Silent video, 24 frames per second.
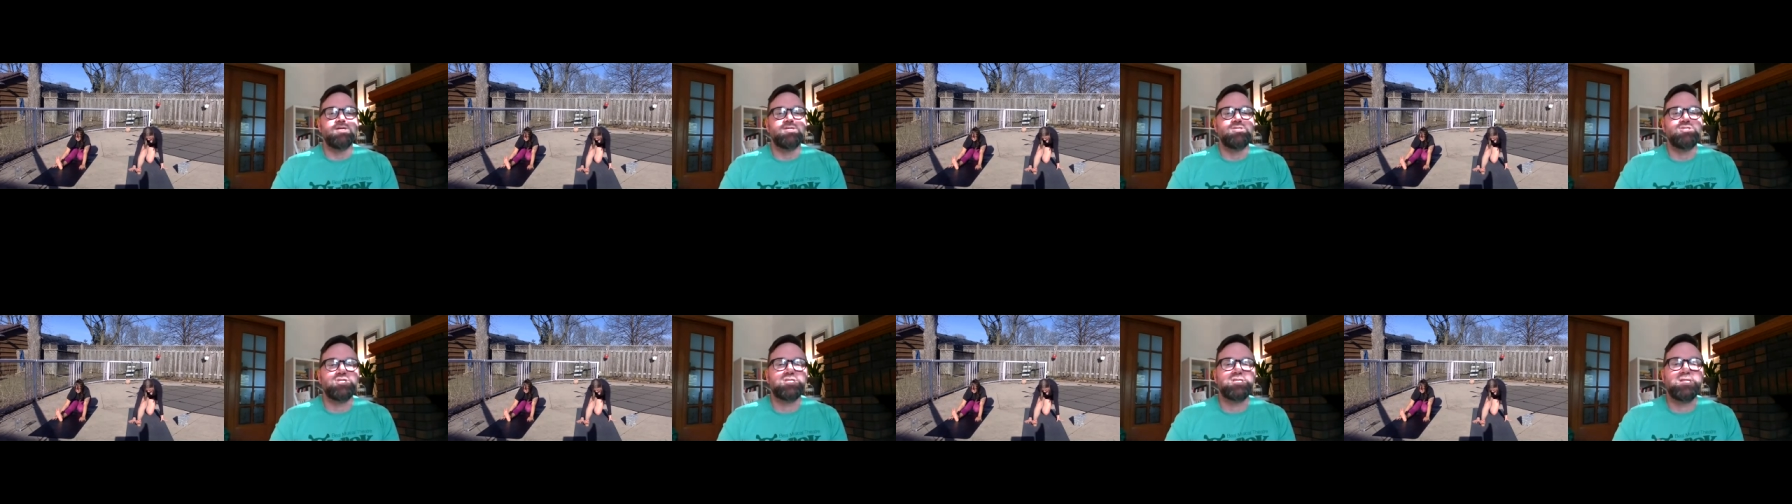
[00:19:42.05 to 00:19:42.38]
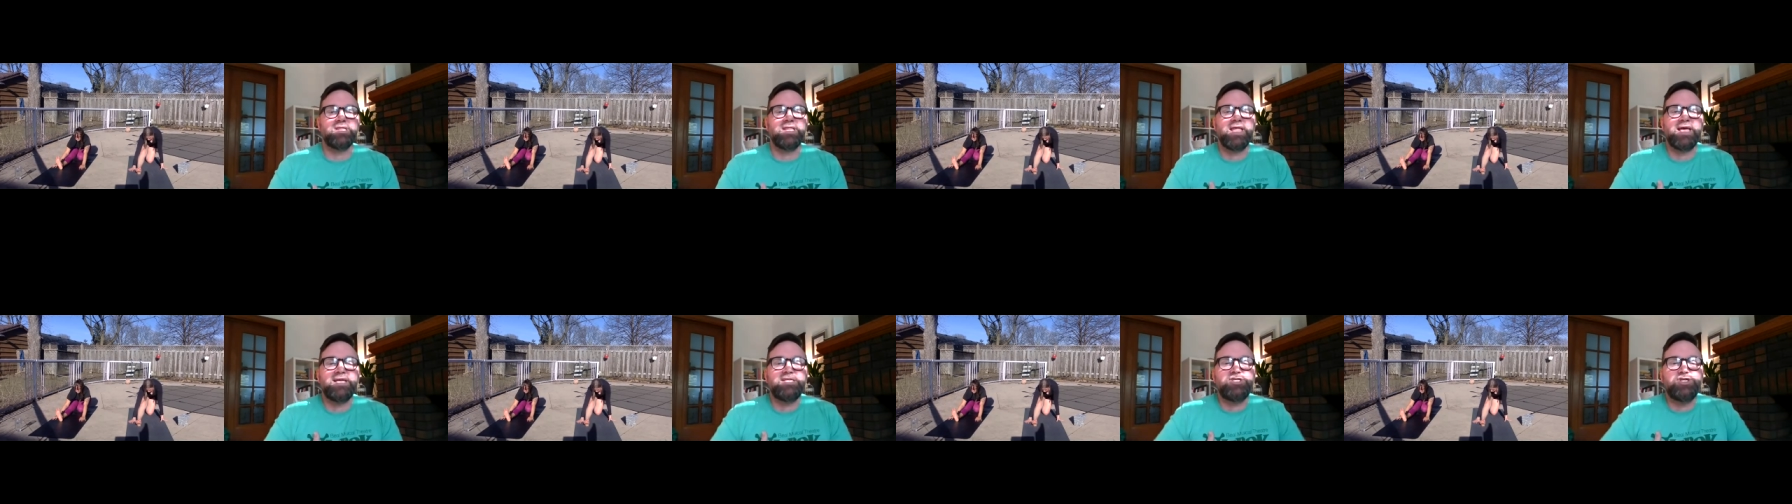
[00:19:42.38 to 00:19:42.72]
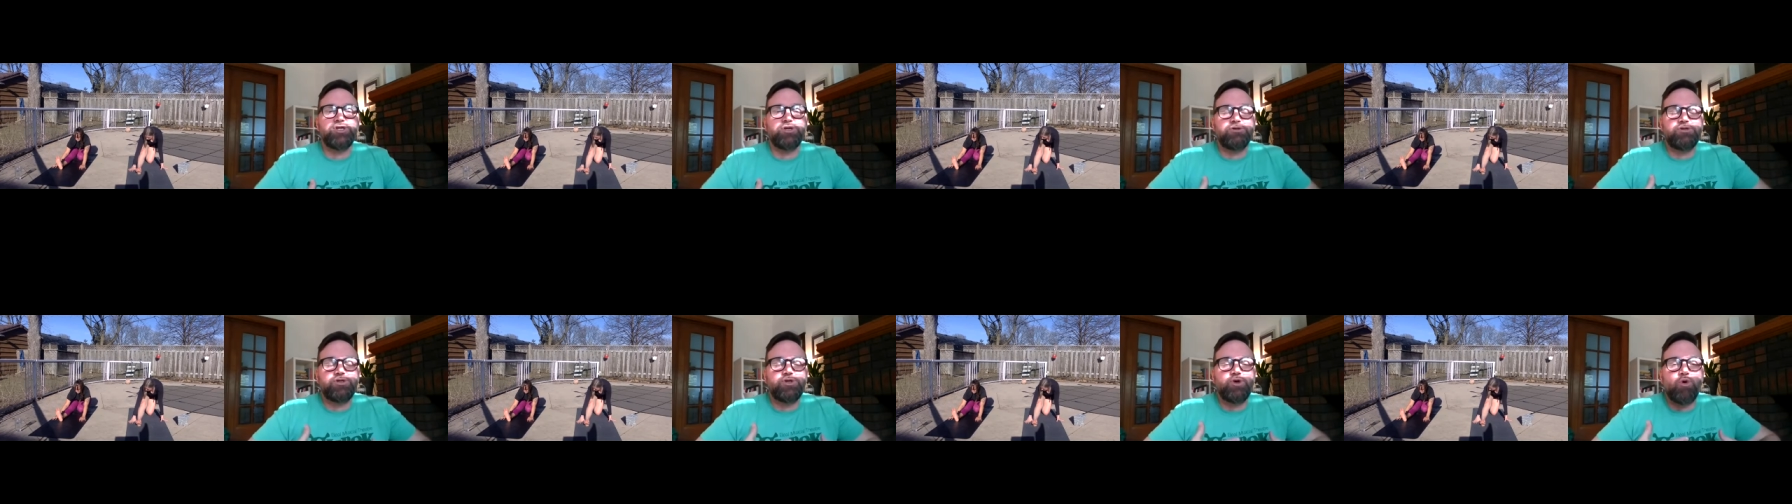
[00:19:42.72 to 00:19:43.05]
just let
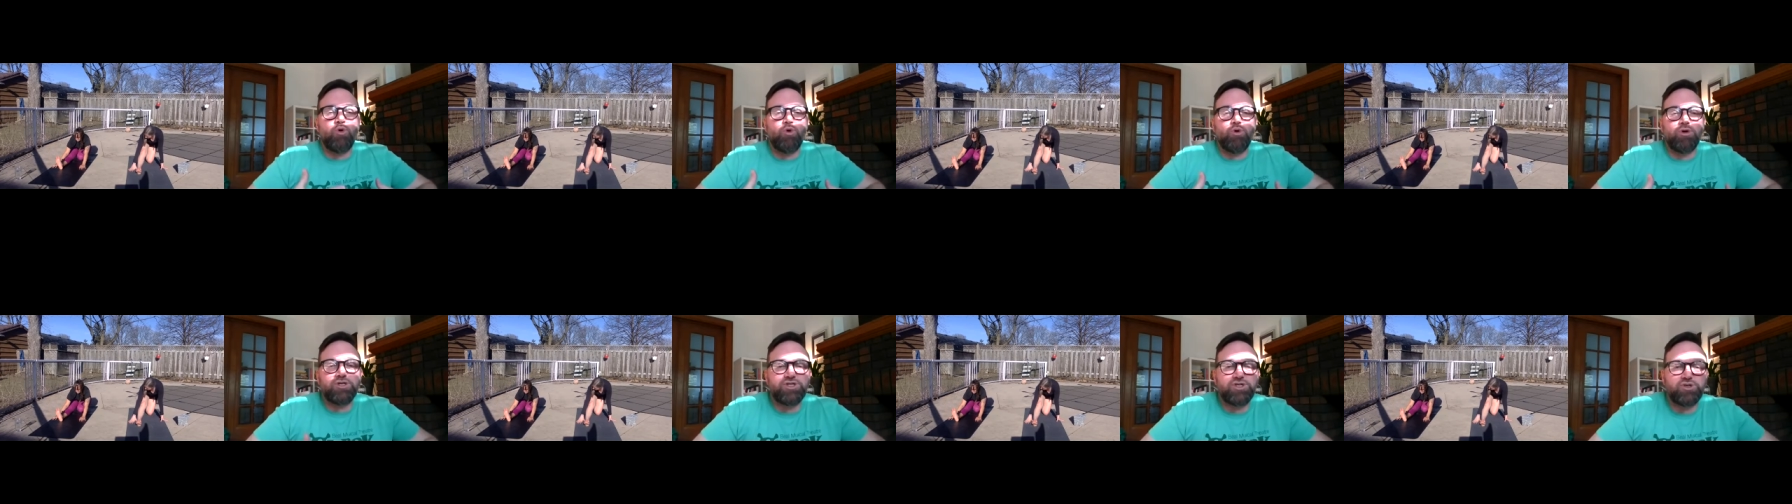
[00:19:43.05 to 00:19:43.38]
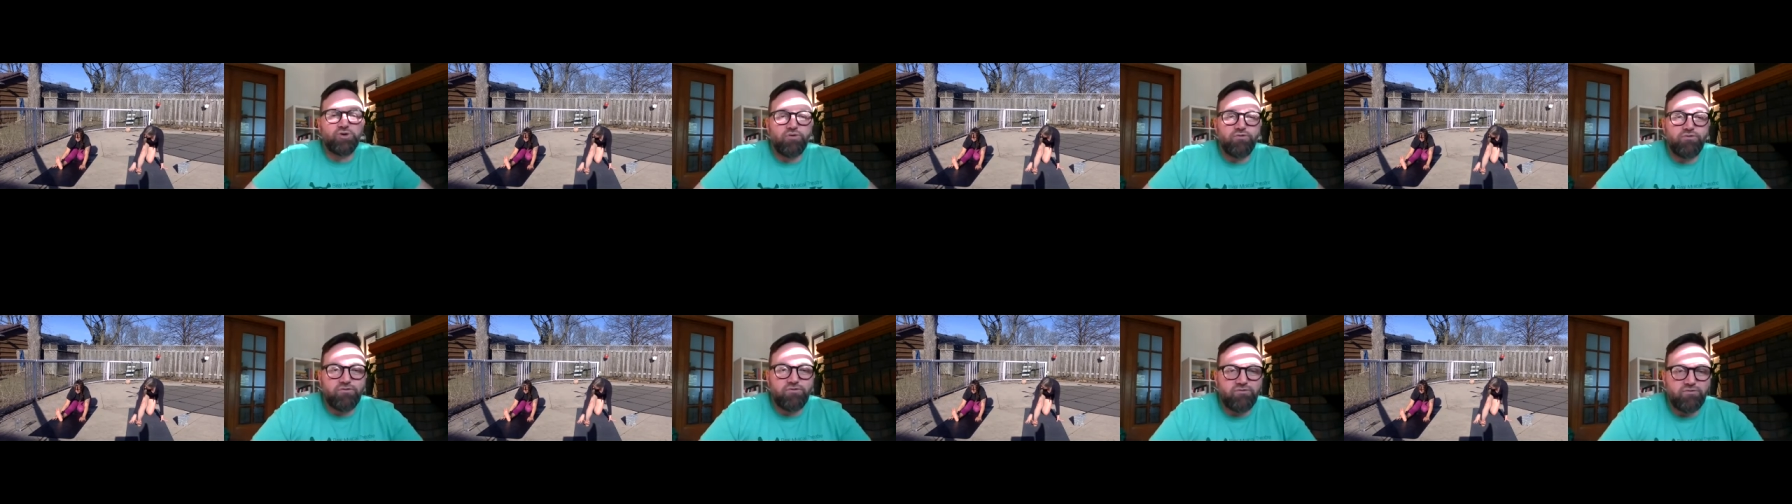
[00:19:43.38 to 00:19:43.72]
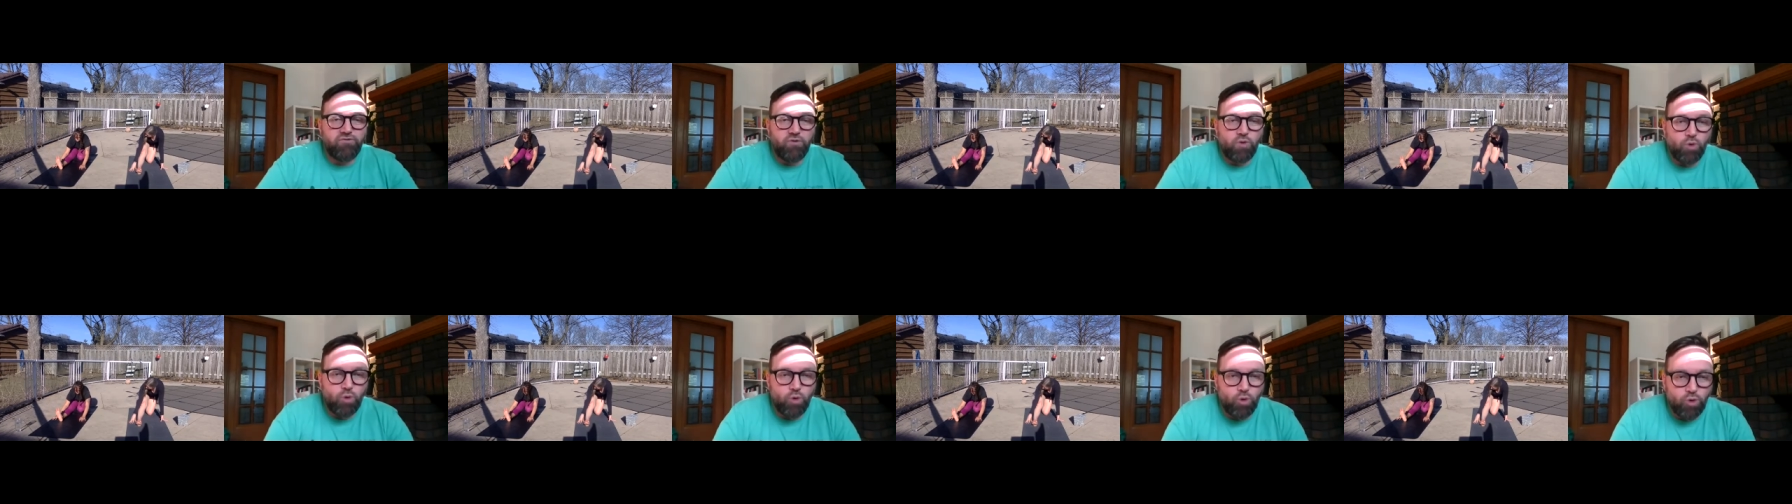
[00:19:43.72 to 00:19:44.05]
your torso
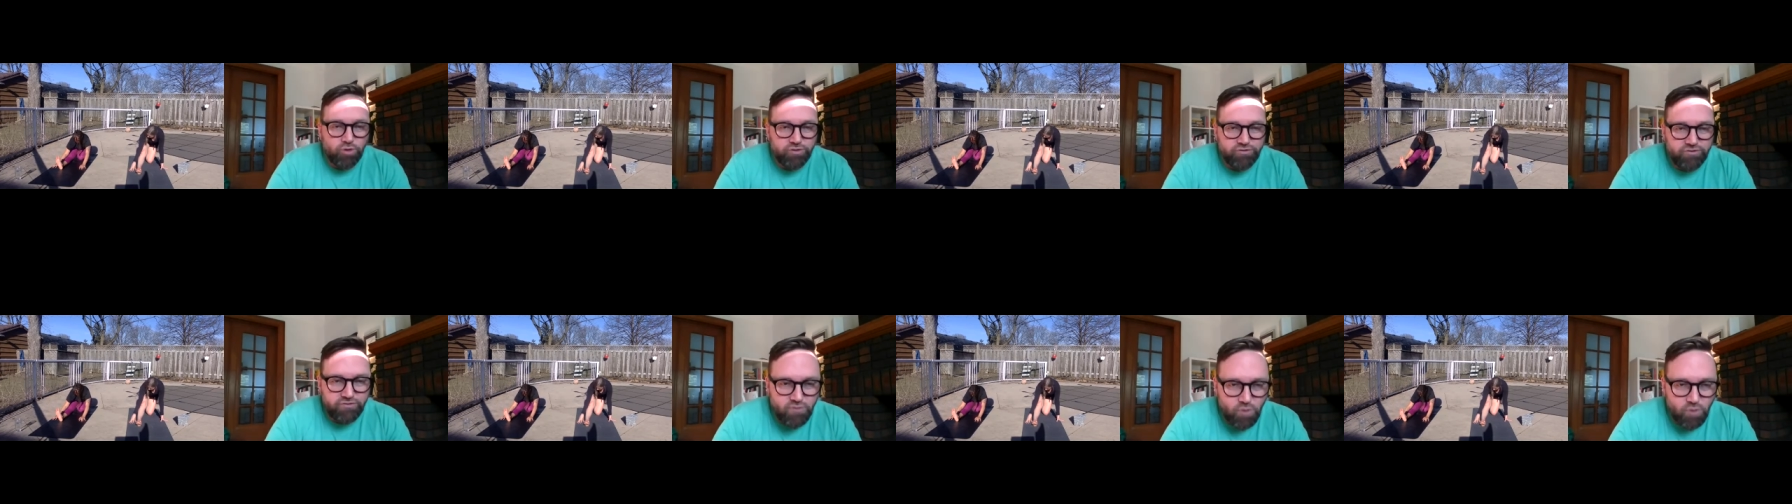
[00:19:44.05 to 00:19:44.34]
fold